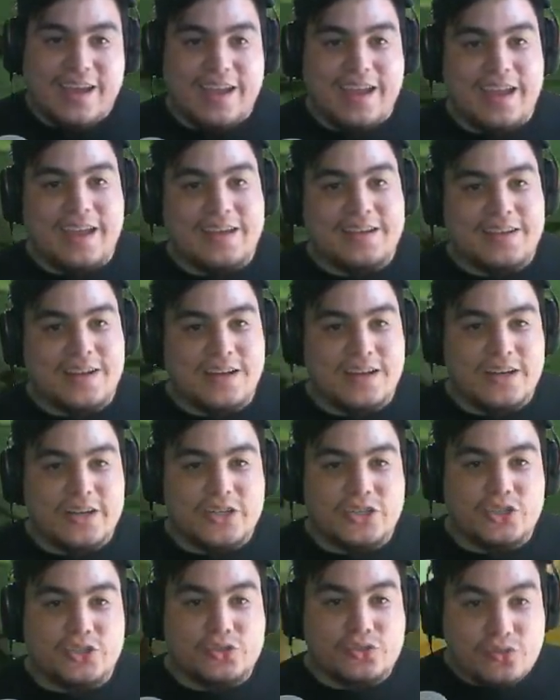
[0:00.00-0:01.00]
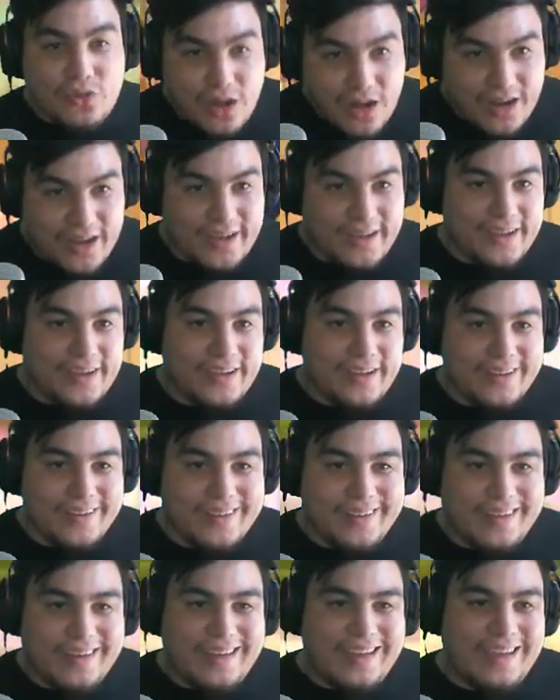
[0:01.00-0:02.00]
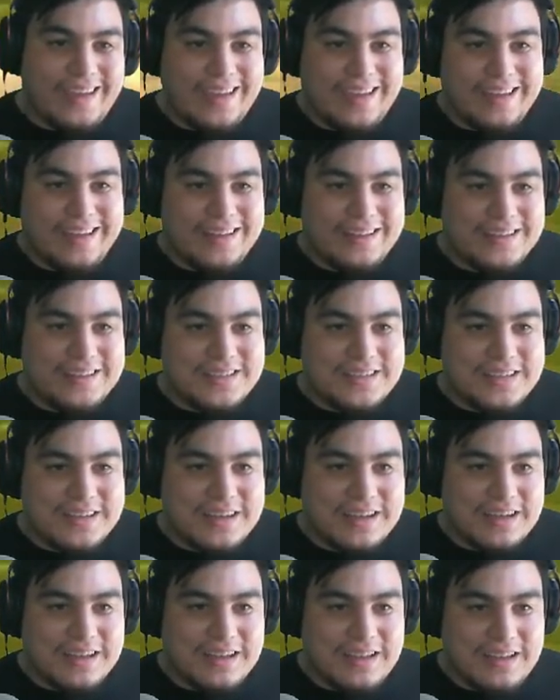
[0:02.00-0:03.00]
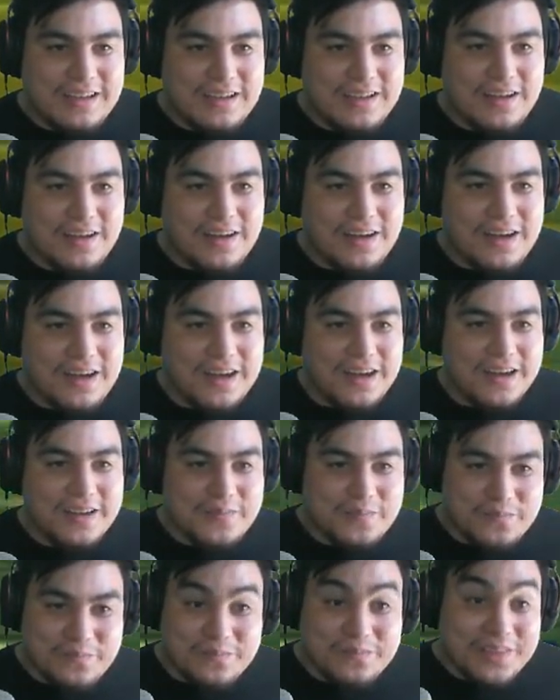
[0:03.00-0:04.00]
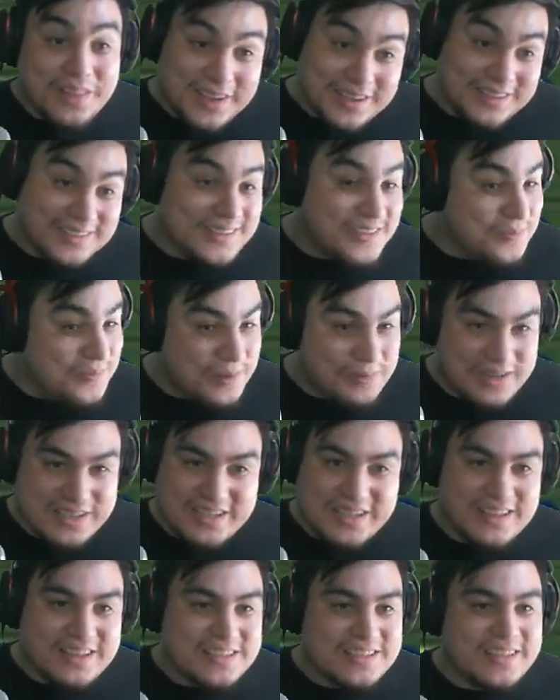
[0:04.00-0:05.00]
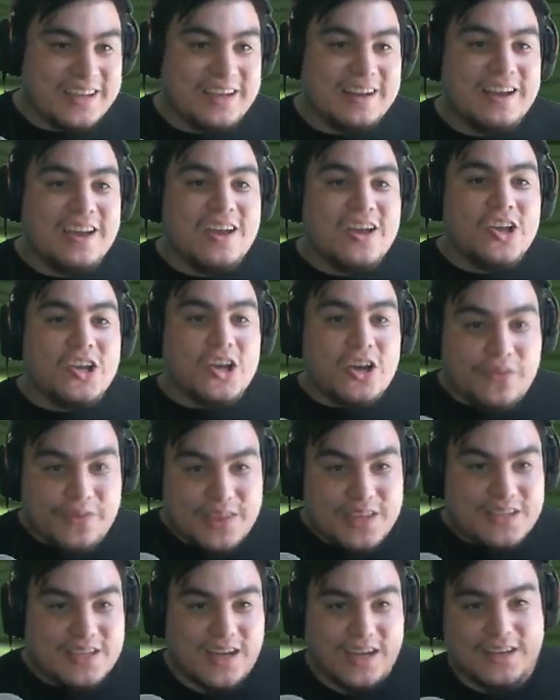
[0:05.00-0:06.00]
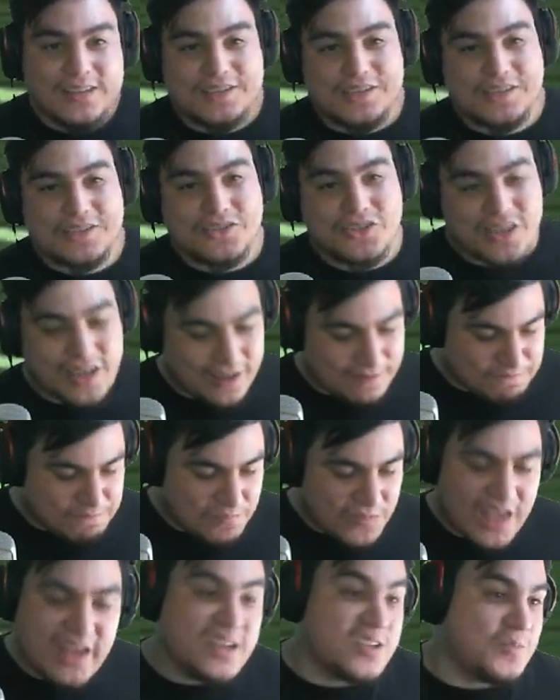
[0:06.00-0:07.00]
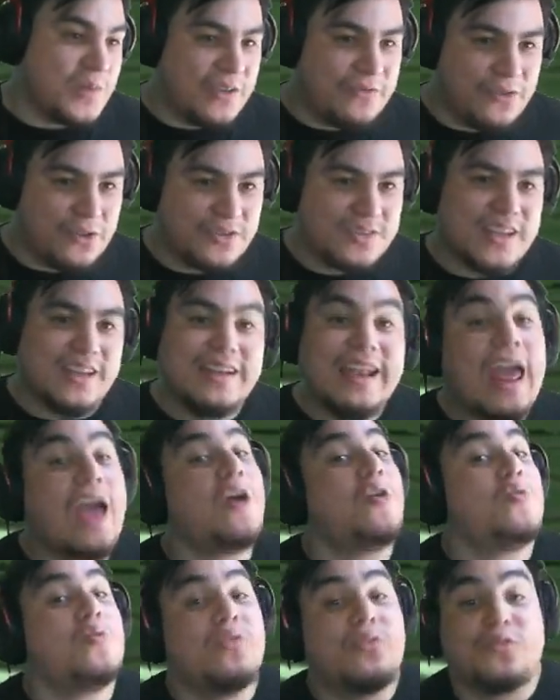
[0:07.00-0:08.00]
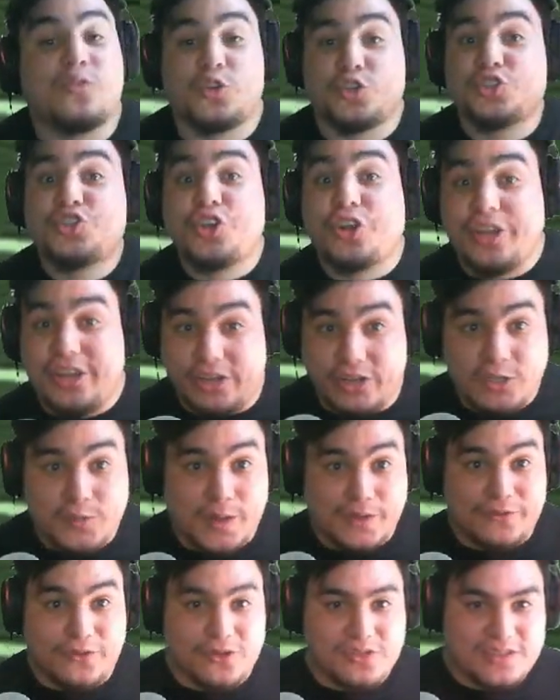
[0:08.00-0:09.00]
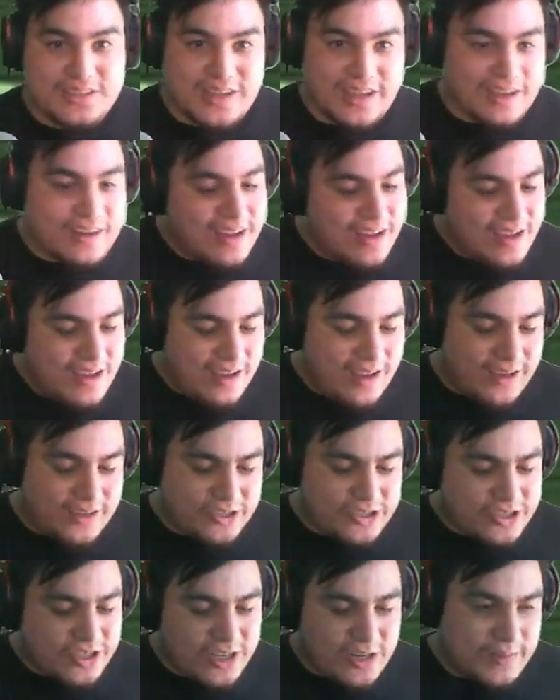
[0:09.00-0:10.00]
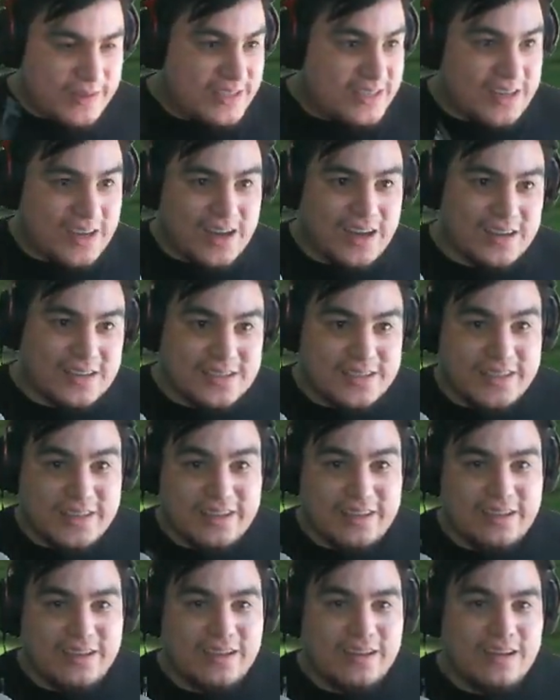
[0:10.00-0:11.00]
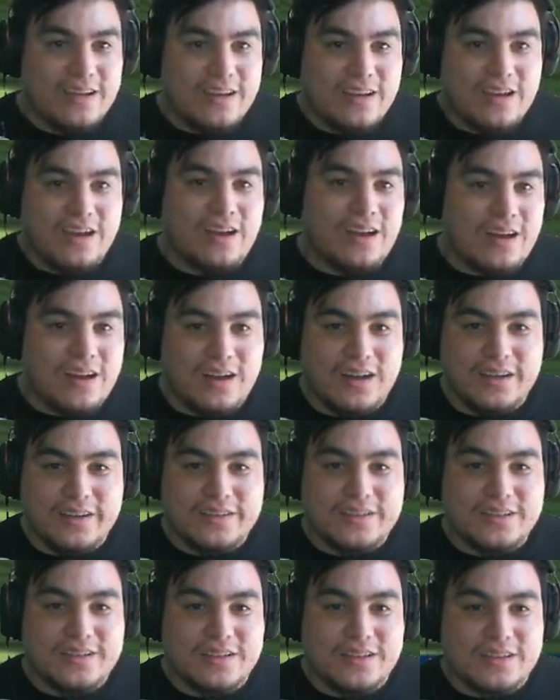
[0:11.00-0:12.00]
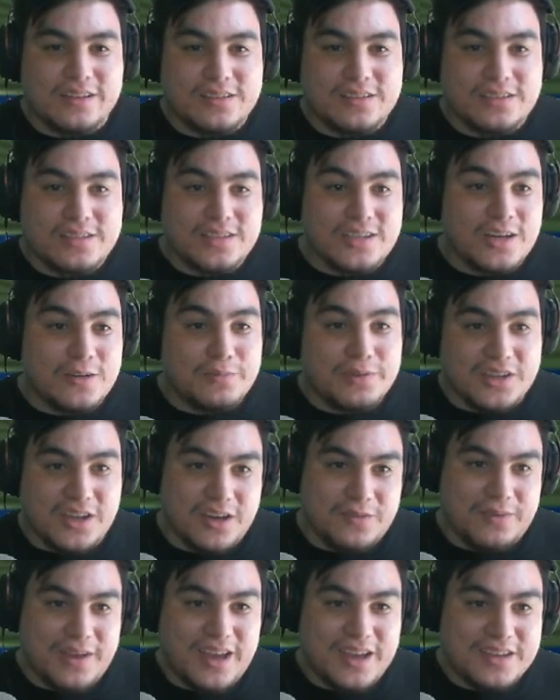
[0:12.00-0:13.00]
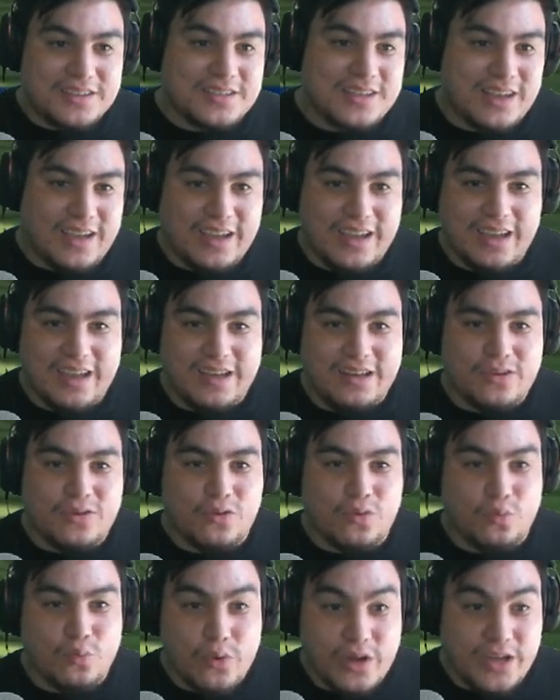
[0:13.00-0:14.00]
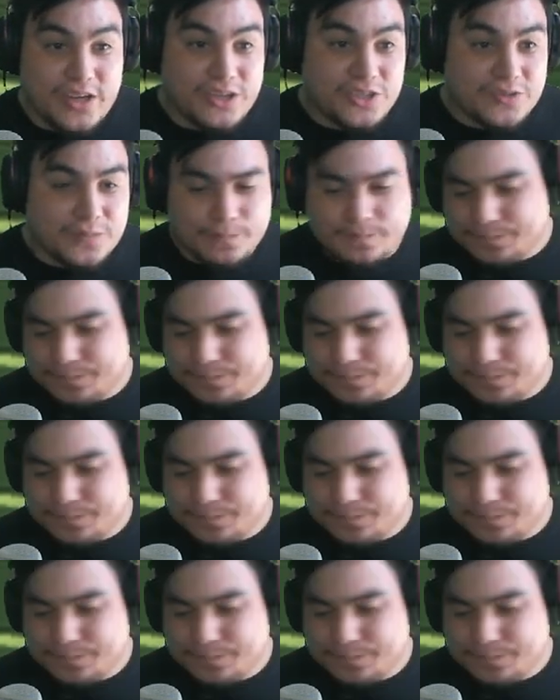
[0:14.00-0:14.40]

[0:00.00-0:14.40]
and I'm gonna try and uh like if you better take this hit, go for the toxic. So yeah, that is my full set. Now for sure he knows my full set, and it's just gonna be toxic, uh, sub baton pass and wish.